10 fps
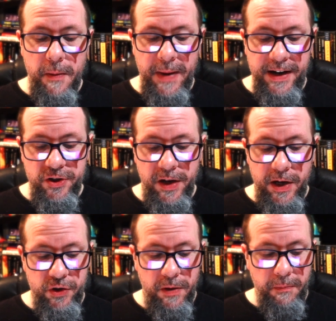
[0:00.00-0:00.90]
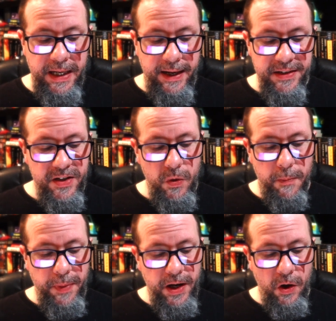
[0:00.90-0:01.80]
imagination begins to
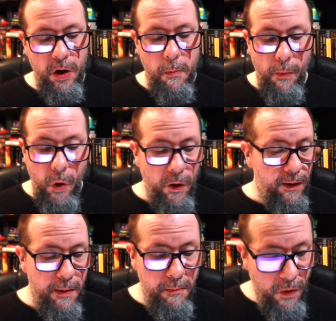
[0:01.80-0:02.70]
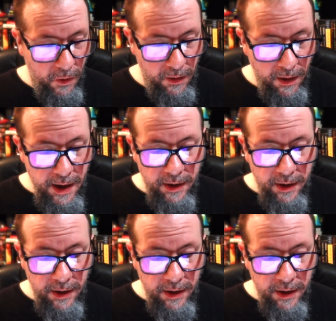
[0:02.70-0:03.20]
appear more and more